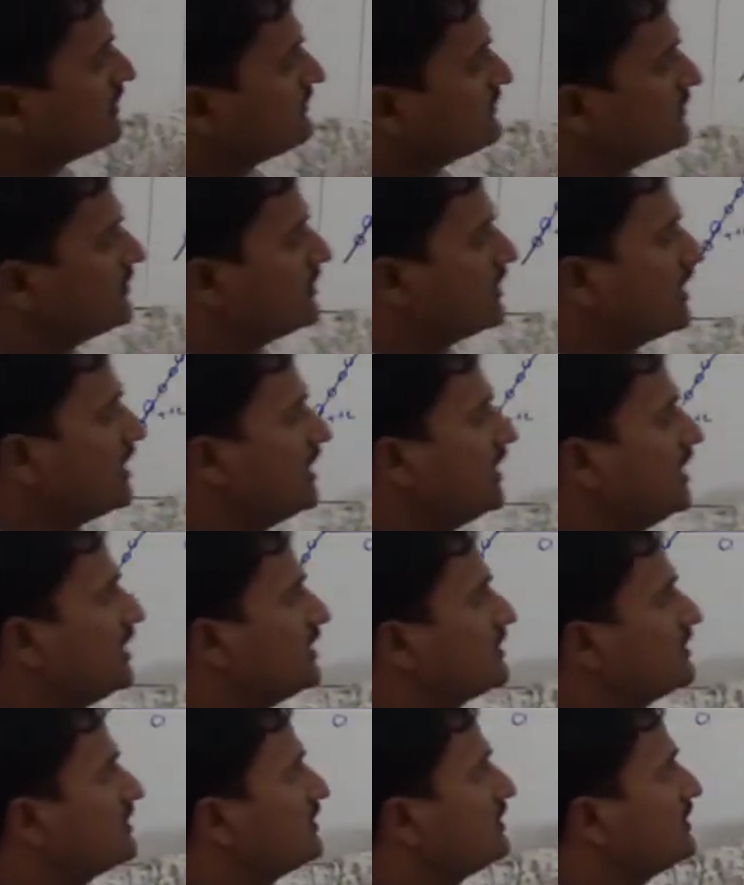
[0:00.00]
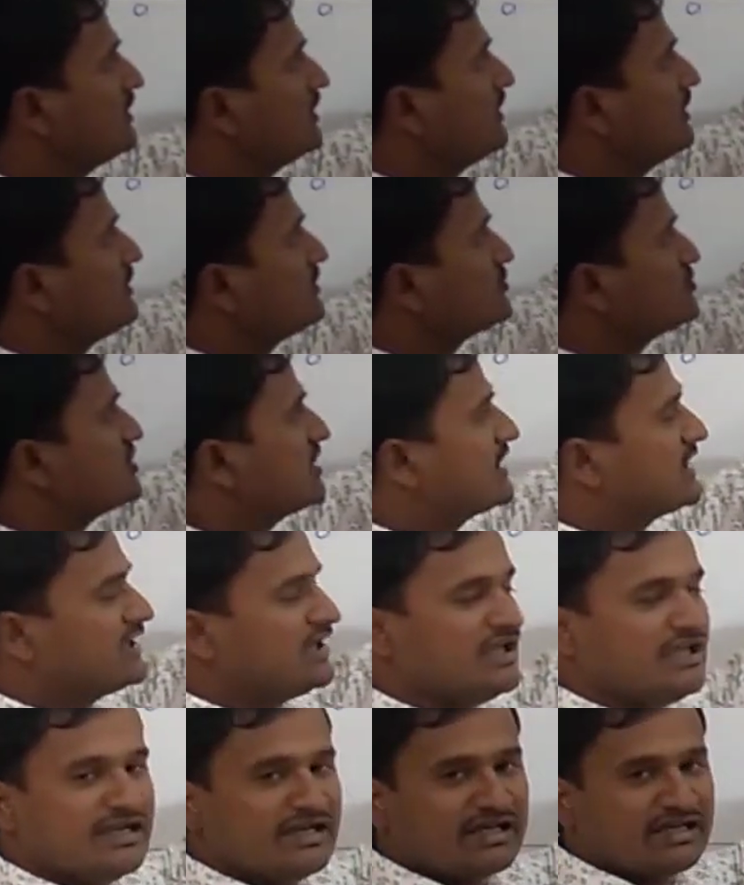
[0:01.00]
if you take
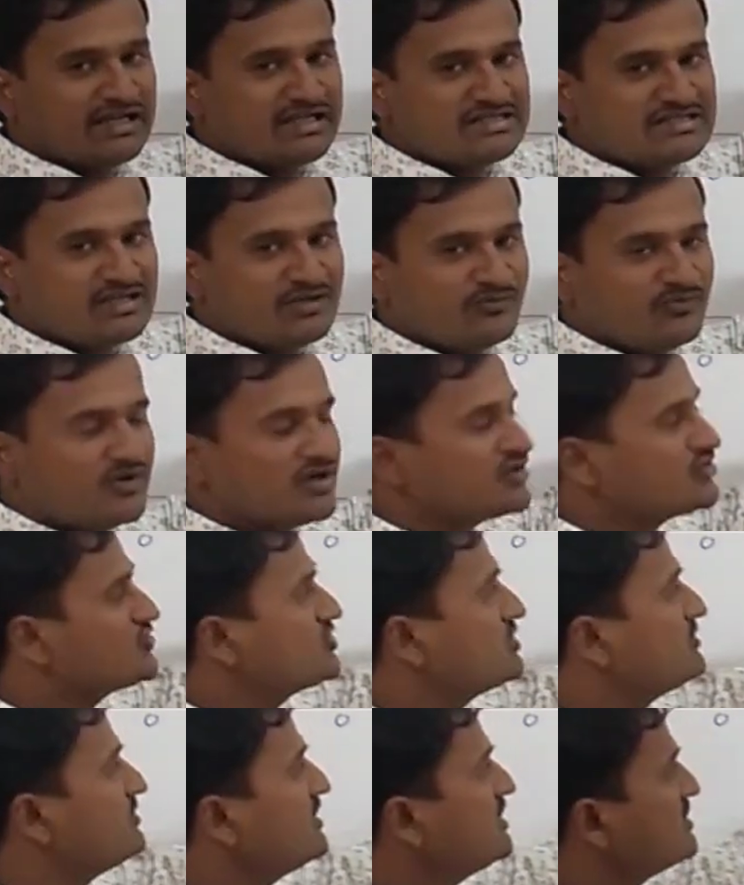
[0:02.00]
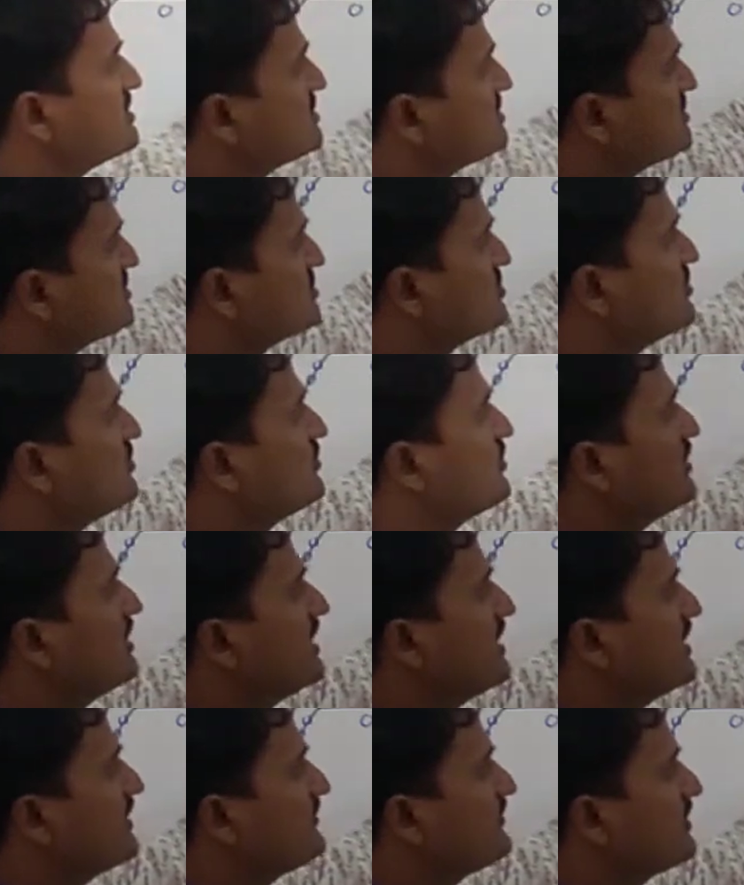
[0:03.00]
strictly increasing function means, so
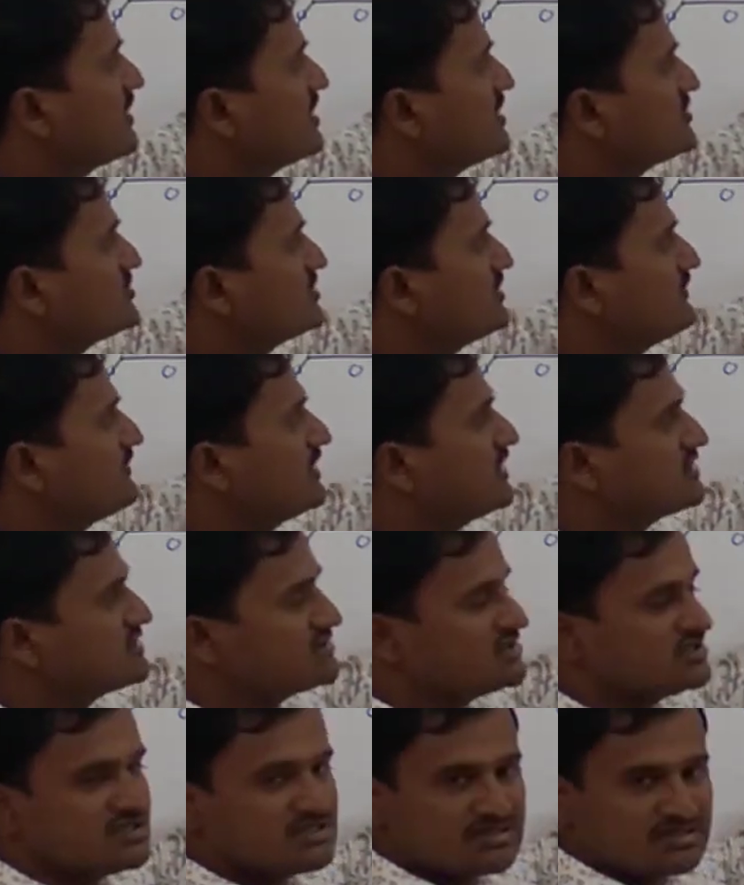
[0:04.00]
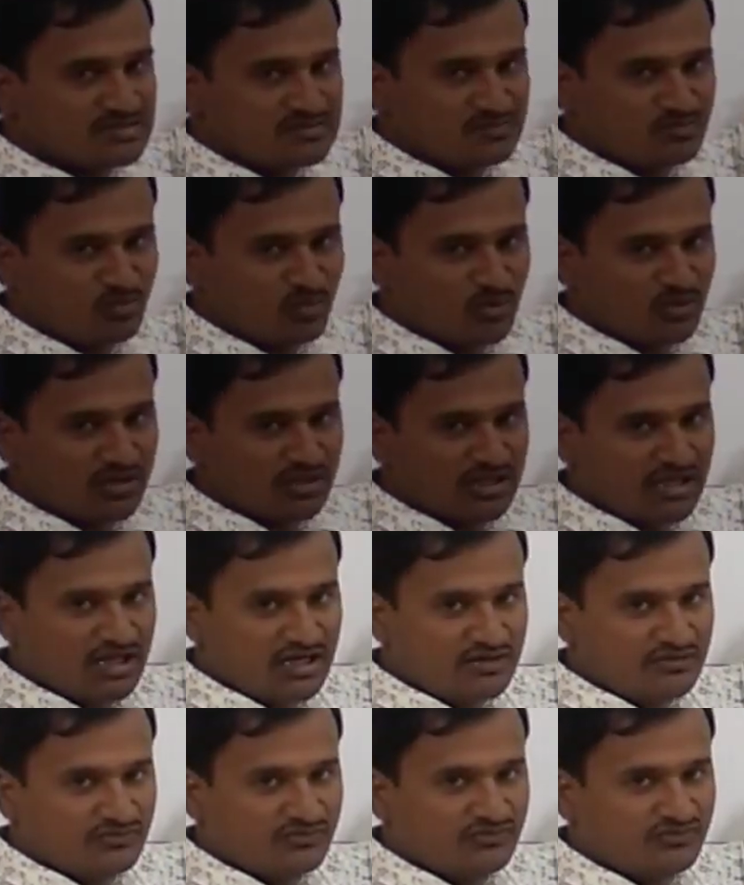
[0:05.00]
only f dash of x is more
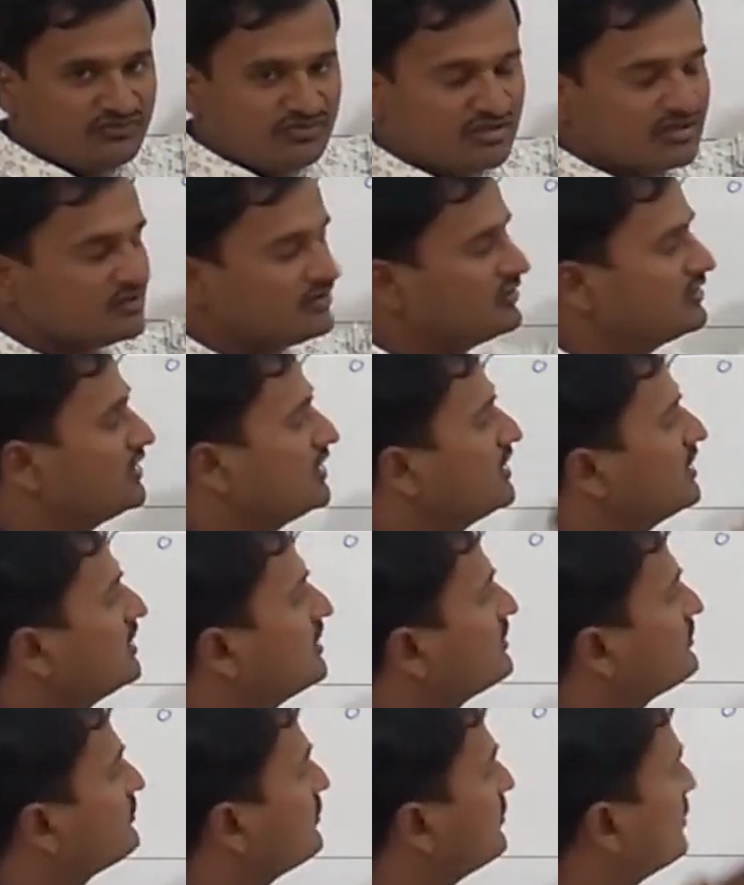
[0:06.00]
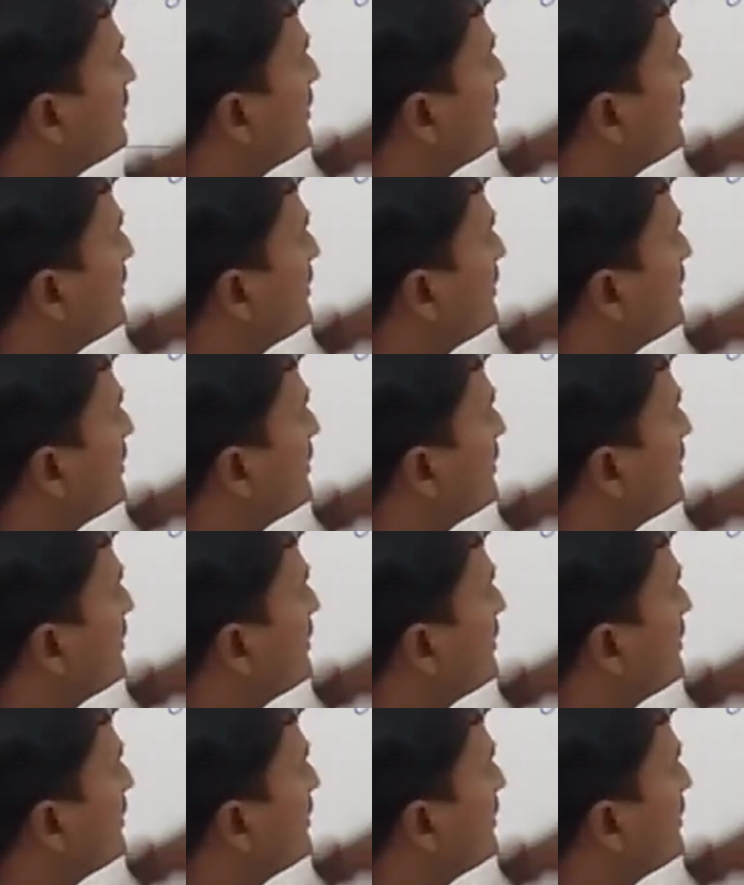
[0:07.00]
than 0. So